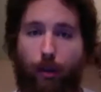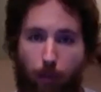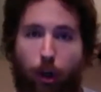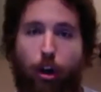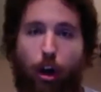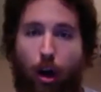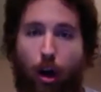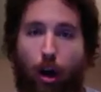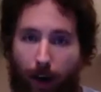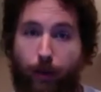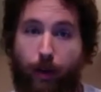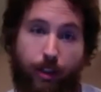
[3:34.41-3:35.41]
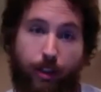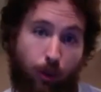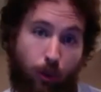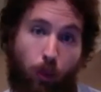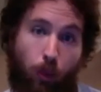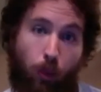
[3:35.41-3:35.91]
the more
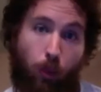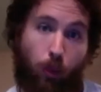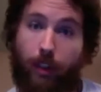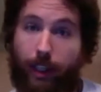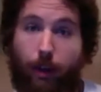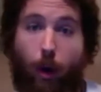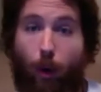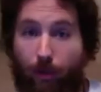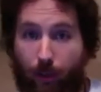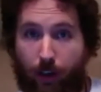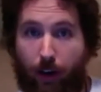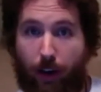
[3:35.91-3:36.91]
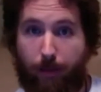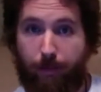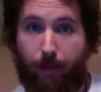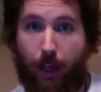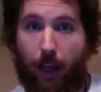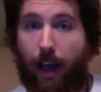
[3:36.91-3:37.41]
carbohydrates you will need over
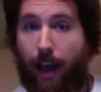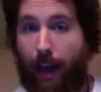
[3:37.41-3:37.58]
time.